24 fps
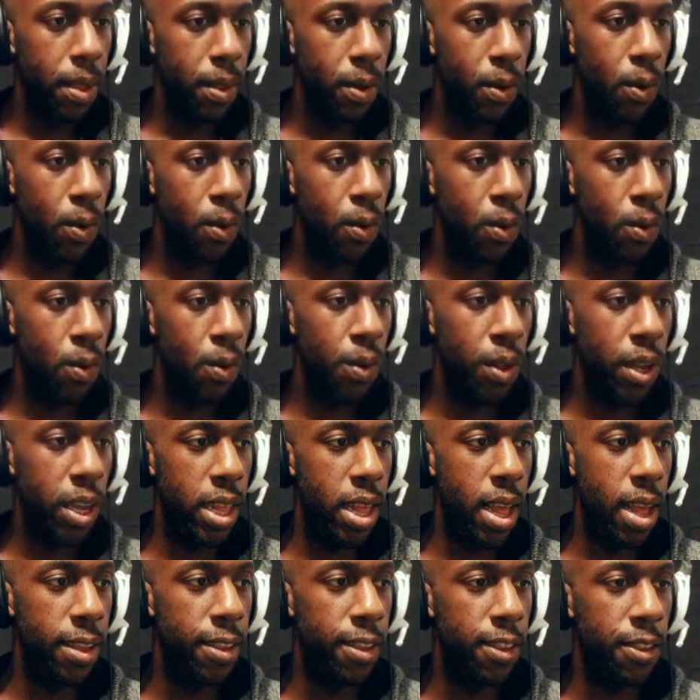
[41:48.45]
Oh, look
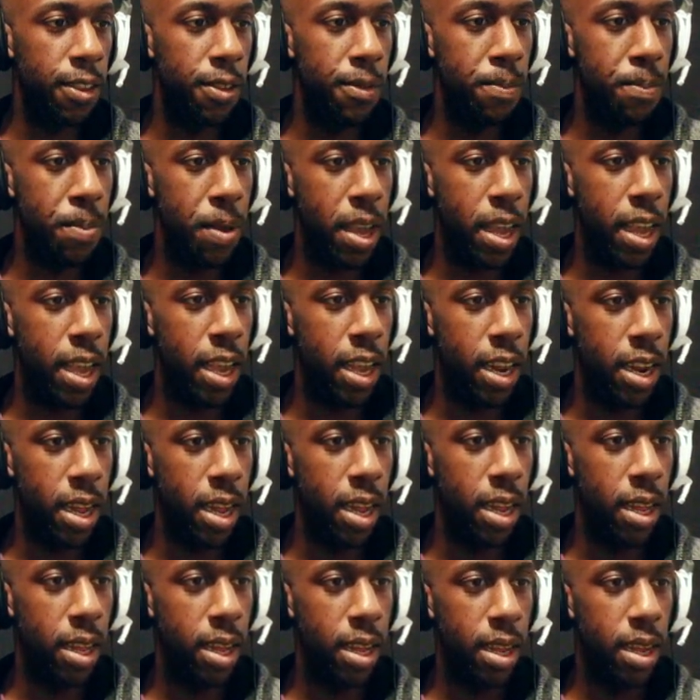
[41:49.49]
at that speed!
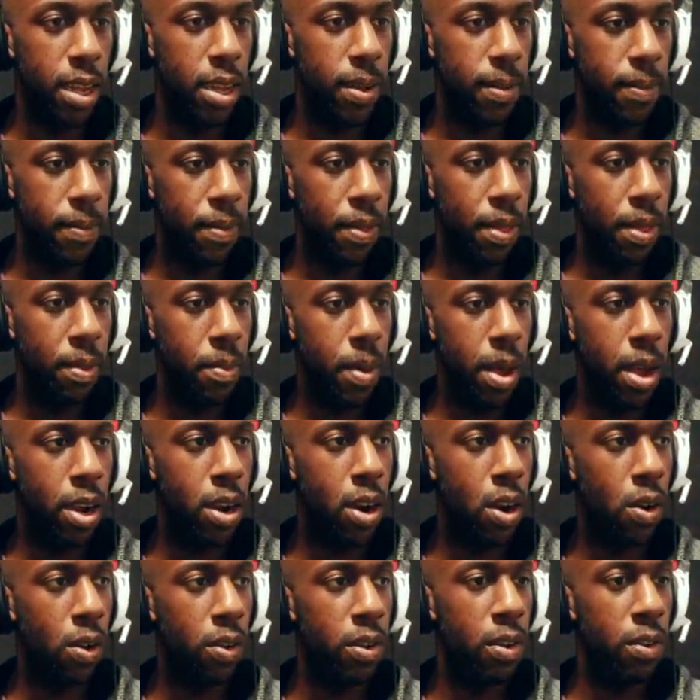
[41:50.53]
My
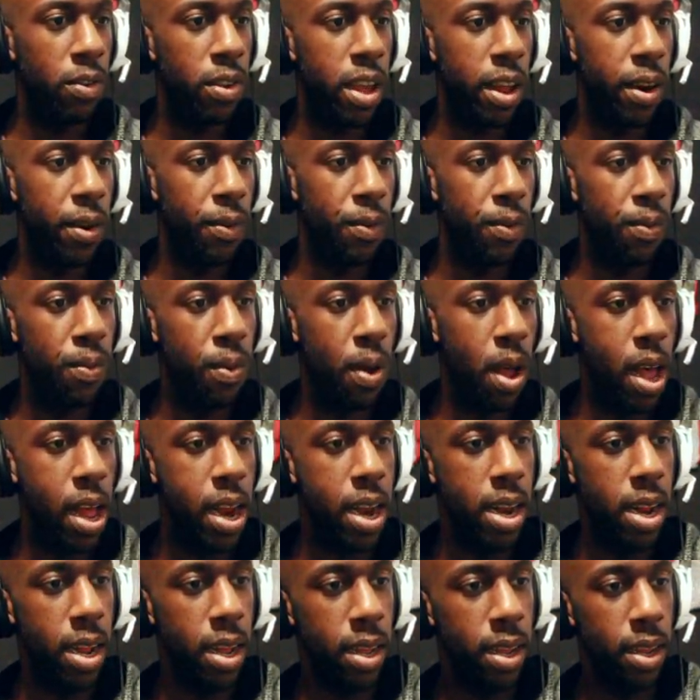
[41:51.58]
girl knows how to
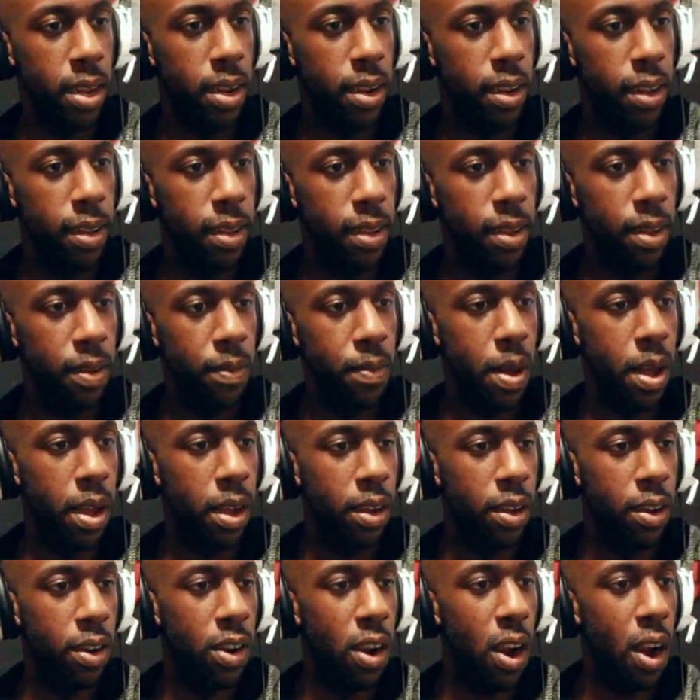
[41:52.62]
run.
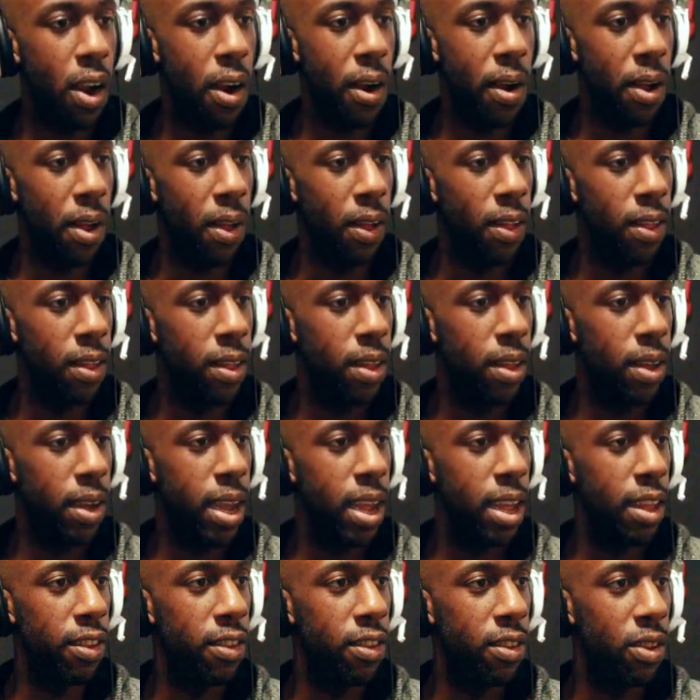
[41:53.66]
Girl!
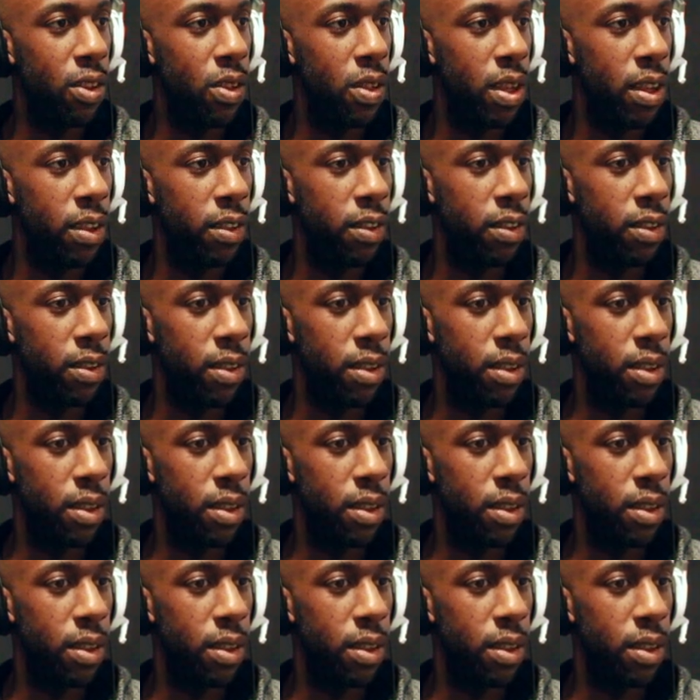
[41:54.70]
Okay, let's do this.